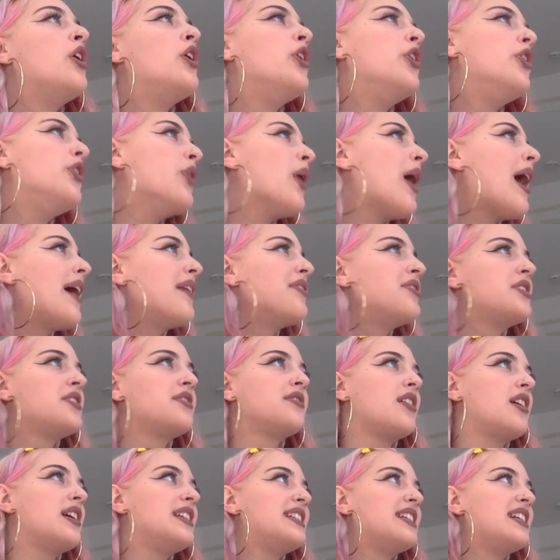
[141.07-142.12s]
who had this
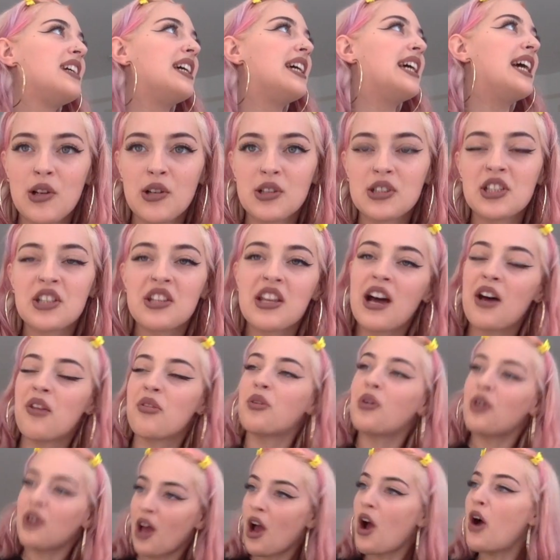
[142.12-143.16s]
idea looked at that and
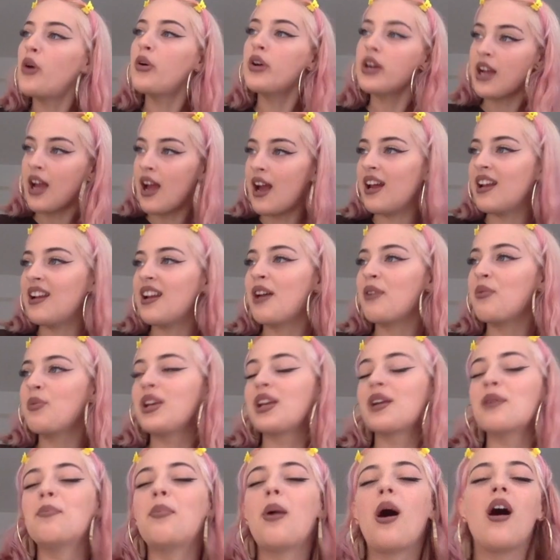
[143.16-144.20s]
thought like oh, okay like we
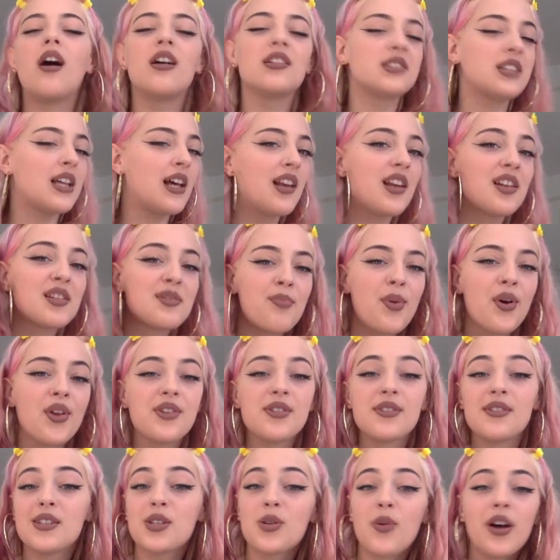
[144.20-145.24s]
can pass that let's put
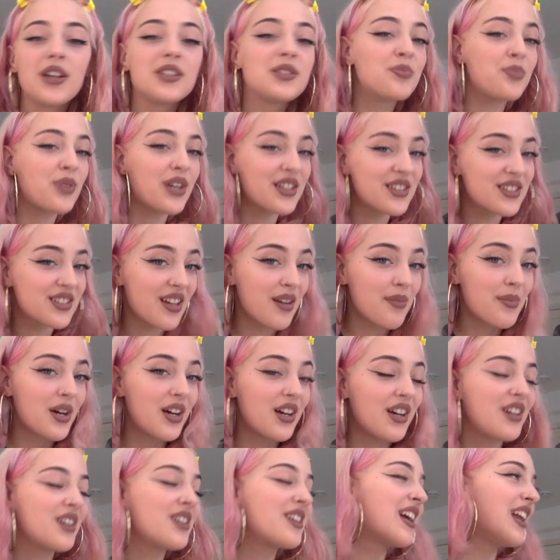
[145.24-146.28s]
this into our spring
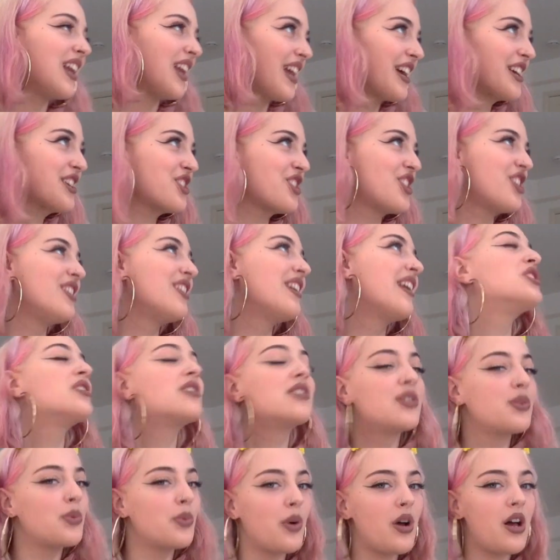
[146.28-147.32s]
summer collection just
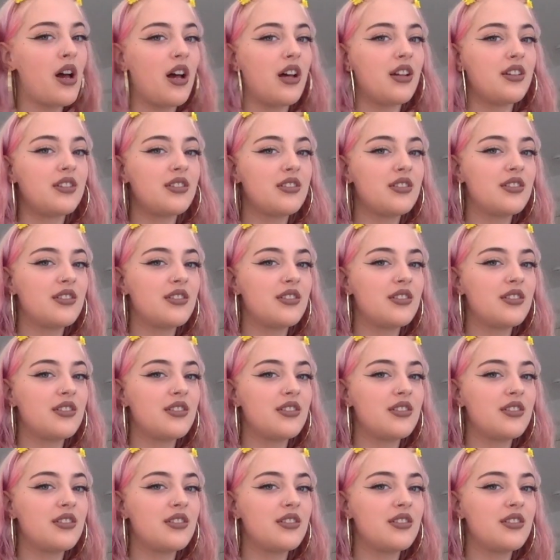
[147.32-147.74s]
the word